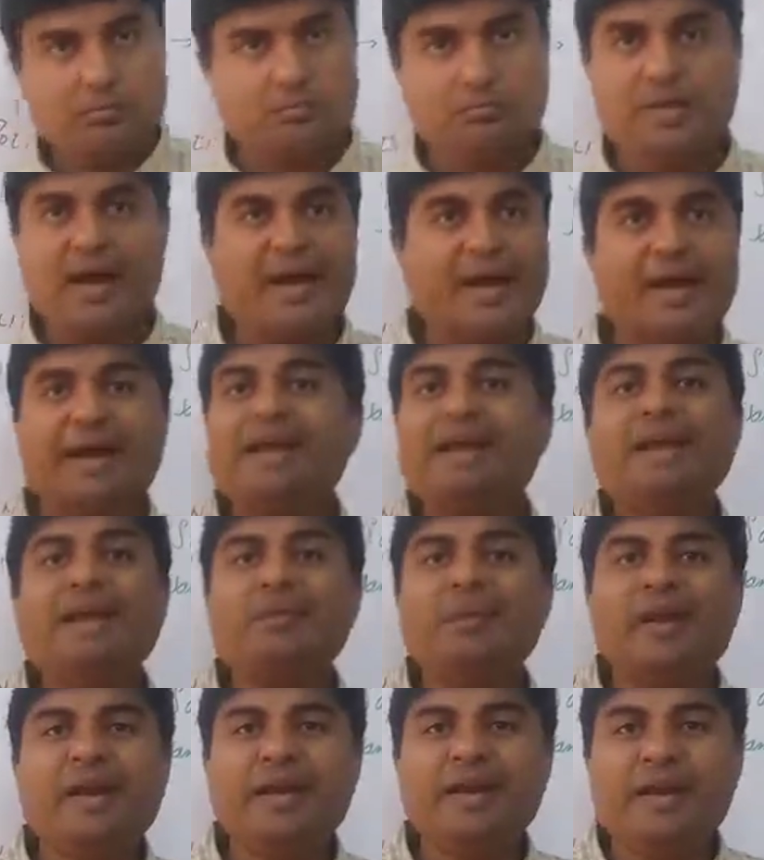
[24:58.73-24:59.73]
by any
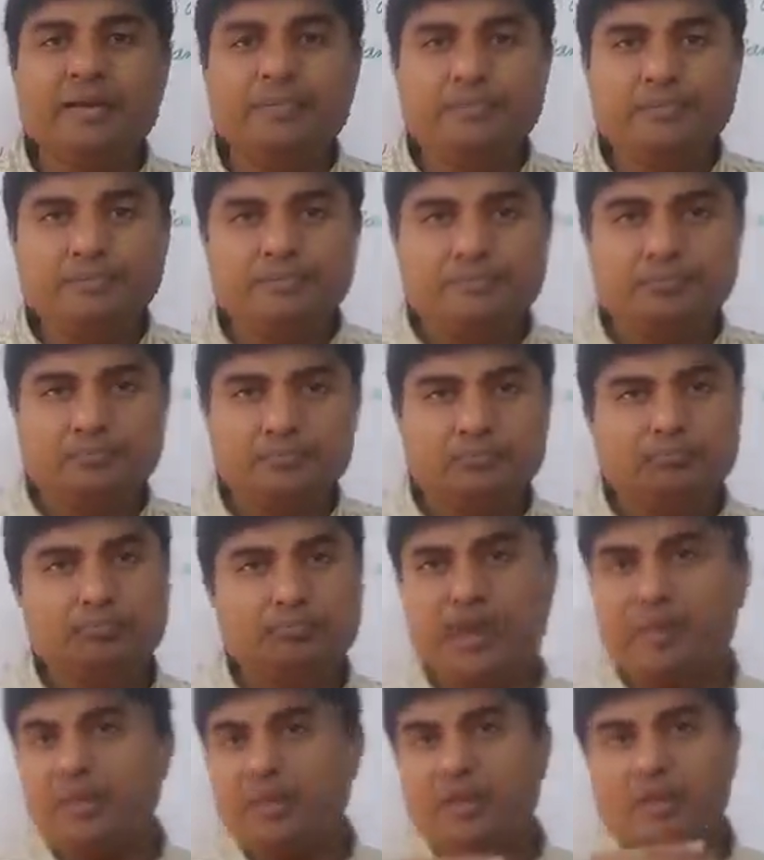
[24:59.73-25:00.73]
medium,
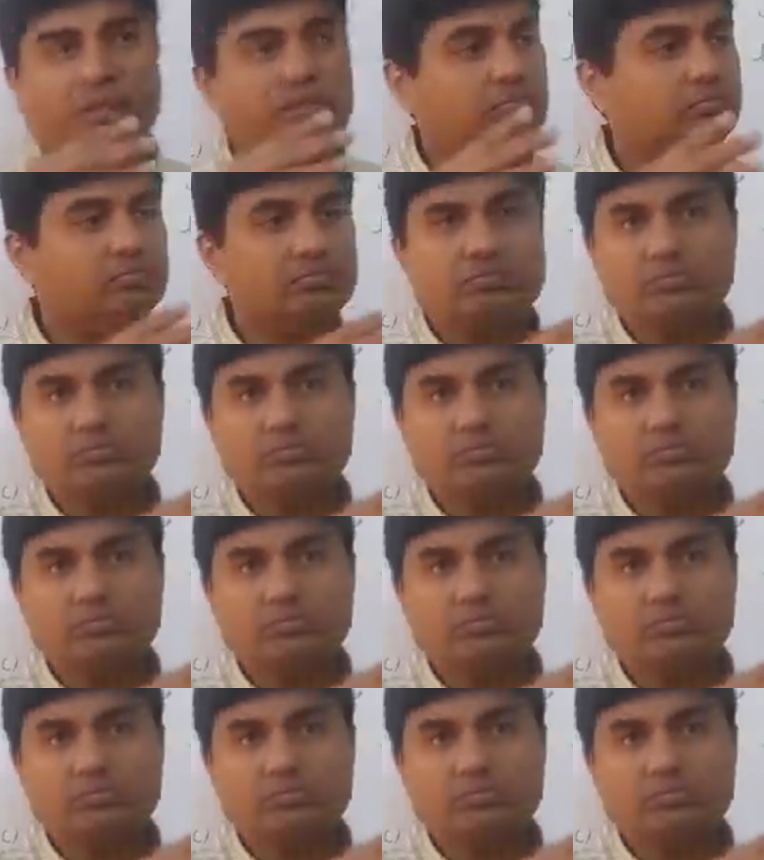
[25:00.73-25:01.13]
maybe